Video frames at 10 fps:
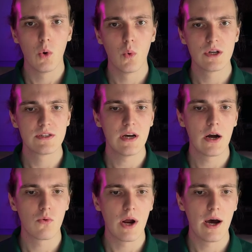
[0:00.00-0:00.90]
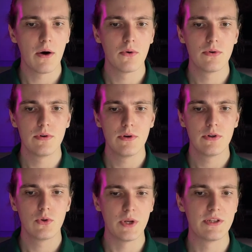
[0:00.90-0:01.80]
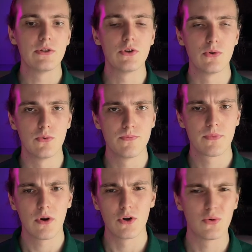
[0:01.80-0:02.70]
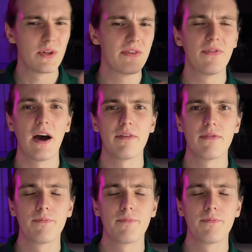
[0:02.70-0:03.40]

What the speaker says: was around 22 or 25.